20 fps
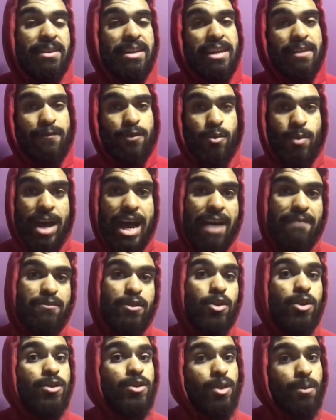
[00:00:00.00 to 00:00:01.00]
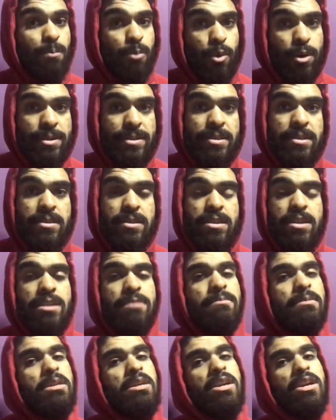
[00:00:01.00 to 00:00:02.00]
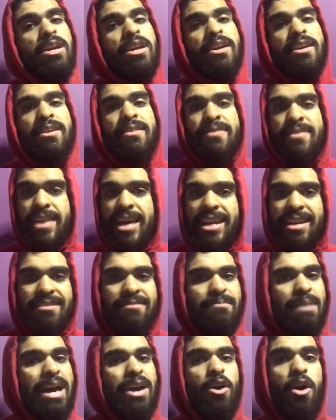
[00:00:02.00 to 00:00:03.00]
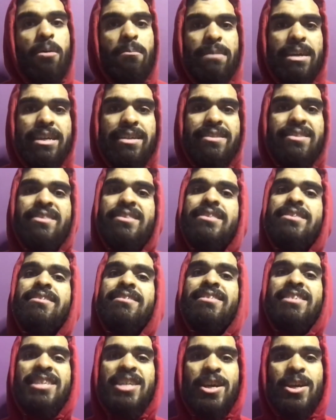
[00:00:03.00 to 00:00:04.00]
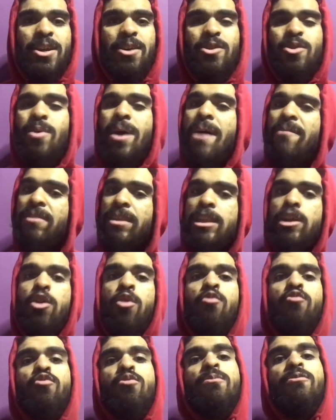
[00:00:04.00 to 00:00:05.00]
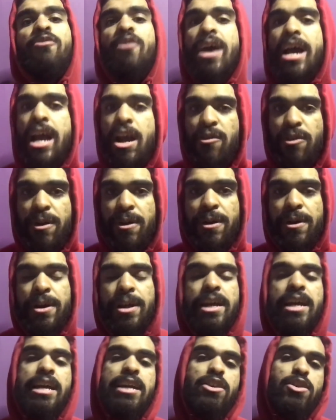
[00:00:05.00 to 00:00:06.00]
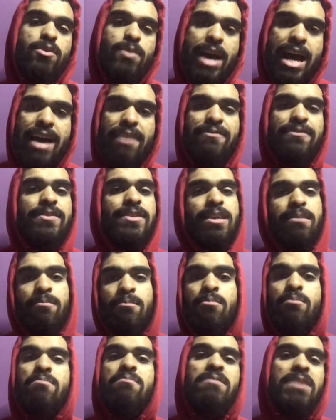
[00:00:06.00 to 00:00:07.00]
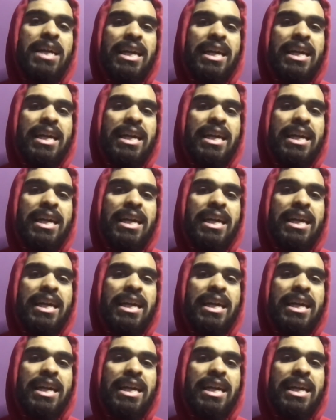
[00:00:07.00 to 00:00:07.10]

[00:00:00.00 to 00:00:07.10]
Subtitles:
If you have your support system, then by all means, you know, you have a little room for error, and you have some